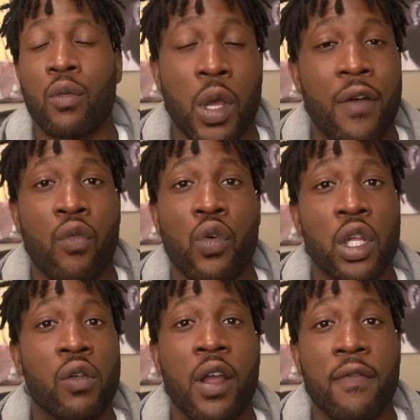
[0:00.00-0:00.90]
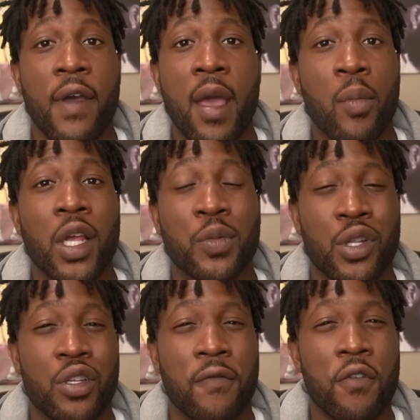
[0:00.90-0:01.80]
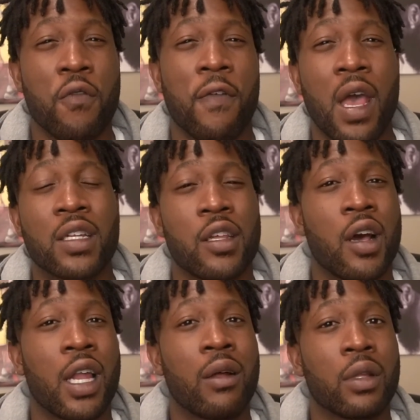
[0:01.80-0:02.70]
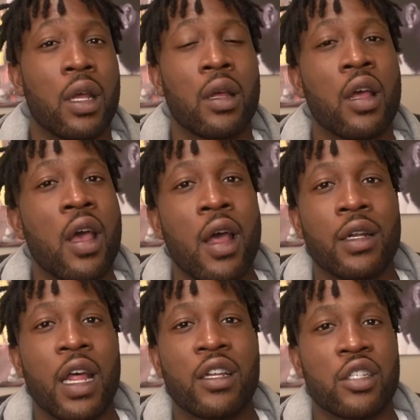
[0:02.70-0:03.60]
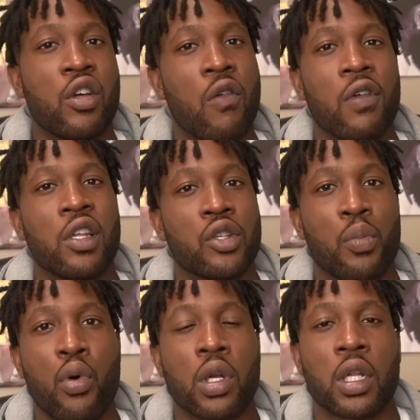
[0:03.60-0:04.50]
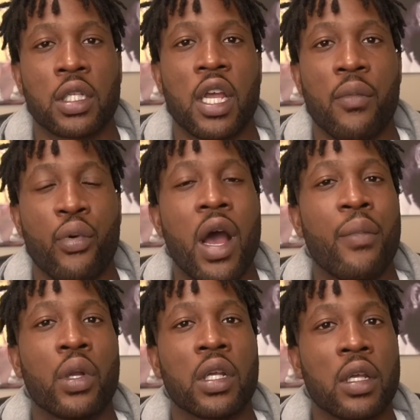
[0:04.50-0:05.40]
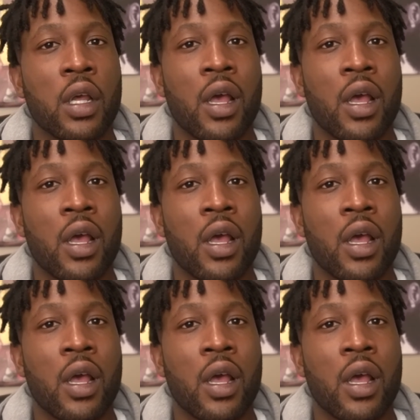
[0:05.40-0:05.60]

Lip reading: We have a really great fan base, but there's a few fans of y'all out there that just don't really support the team properly.